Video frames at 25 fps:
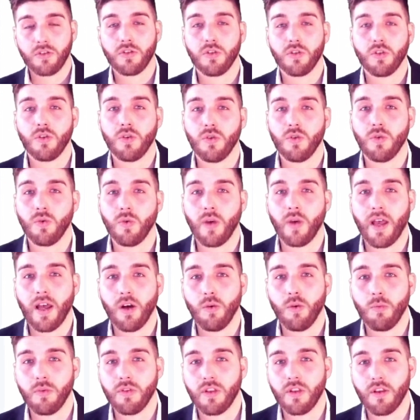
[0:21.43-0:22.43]
to
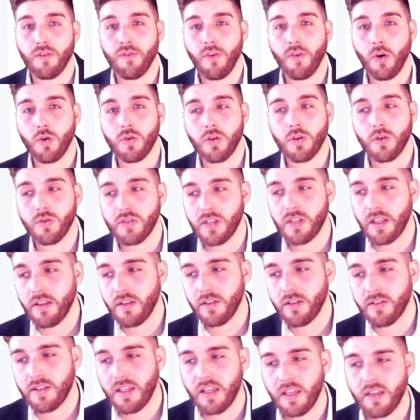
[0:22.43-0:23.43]
help with the
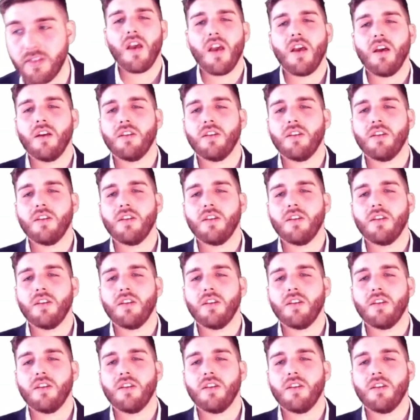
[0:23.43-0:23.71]
photosynthesis.